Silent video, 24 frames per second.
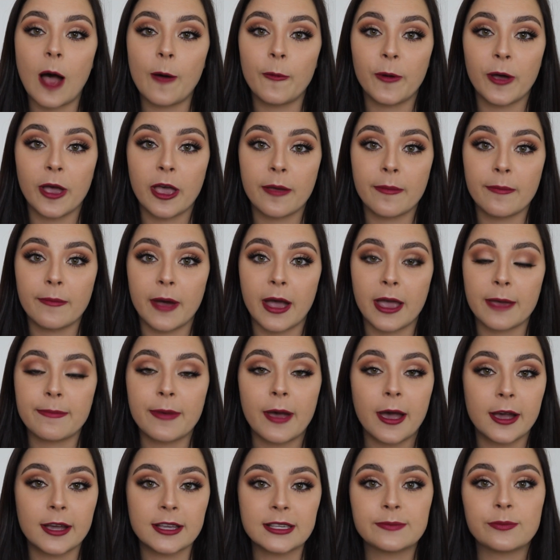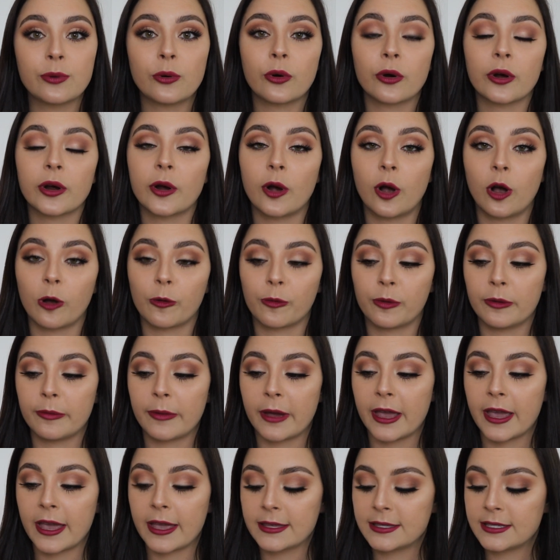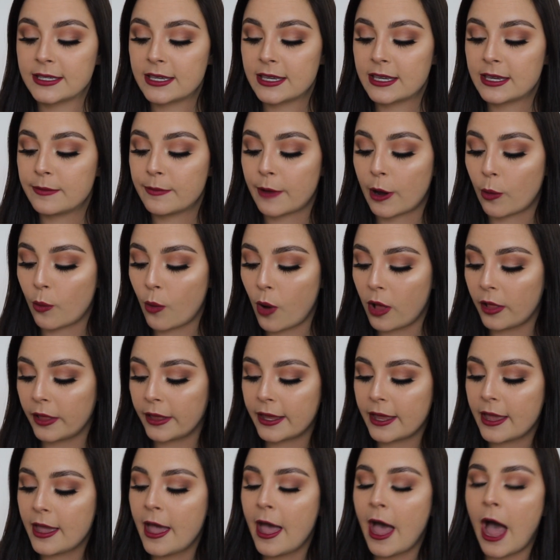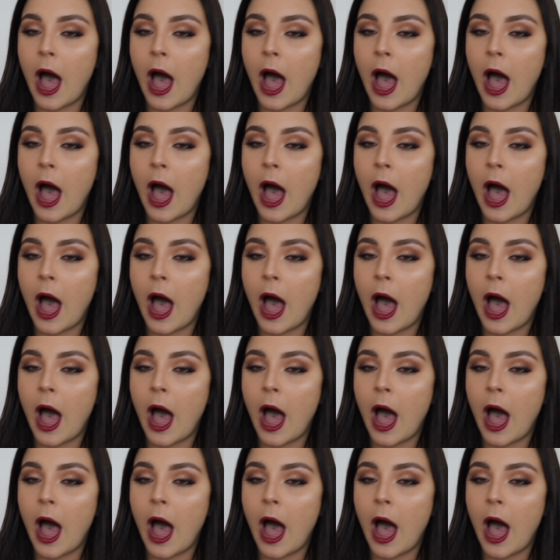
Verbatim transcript: I'll put my passport, or I'll put my ID, my wallet.